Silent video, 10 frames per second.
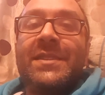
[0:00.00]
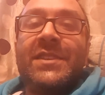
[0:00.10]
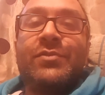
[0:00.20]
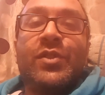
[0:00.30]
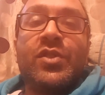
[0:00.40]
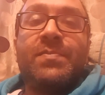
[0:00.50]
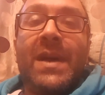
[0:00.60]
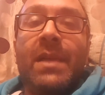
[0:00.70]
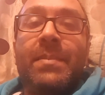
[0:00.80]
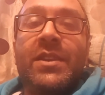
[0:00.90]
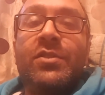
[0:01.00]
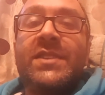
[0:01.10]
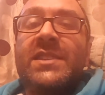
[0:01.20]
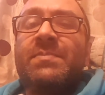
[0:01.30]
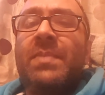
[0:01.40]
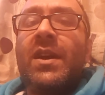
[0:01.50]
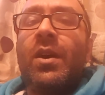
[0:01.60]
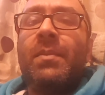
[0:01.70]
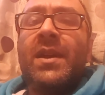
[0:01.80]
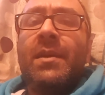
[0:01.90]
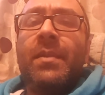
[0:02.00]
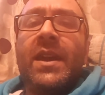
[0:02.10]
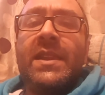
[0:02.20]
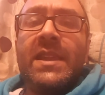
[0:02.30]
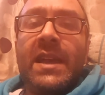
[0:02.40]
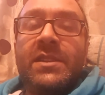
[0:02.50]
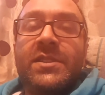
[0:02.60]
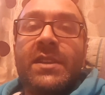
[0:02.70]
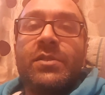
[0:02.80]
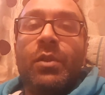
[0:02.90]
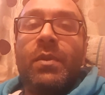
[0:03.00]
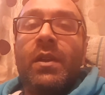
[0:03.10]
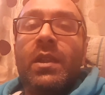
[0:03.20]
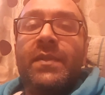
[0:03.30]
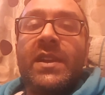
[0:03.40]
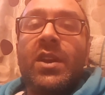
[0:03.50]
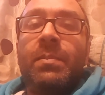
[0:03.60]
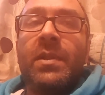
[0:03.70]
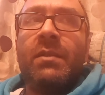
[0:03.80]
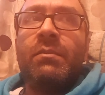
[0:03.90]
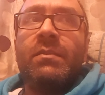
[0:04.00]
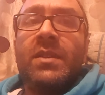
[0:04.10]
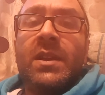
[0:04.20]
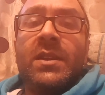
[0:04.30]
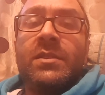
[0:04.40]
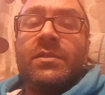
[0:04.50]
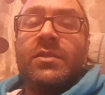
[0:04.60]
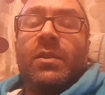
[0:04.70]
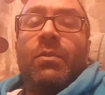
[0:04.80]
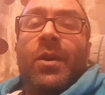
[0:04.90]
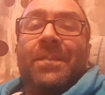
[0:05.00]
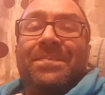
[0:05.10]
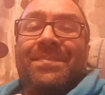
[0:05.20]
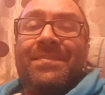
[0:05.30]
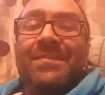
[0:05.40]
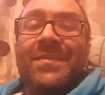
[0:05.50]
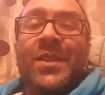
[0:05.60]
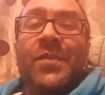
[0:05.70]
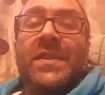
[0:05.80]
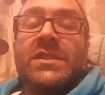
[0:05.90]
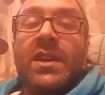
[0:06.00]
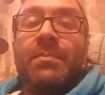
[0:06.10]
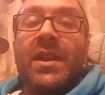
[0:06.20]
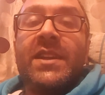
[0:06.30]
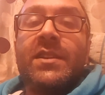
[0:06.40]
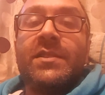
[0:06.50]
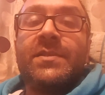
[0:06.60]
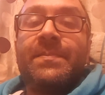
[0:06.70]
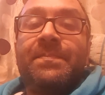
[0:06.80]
District Judge Mellenby, you said split up, but in the end you says, oh, we're a loving couple, and you know what? Nothing's going to break us.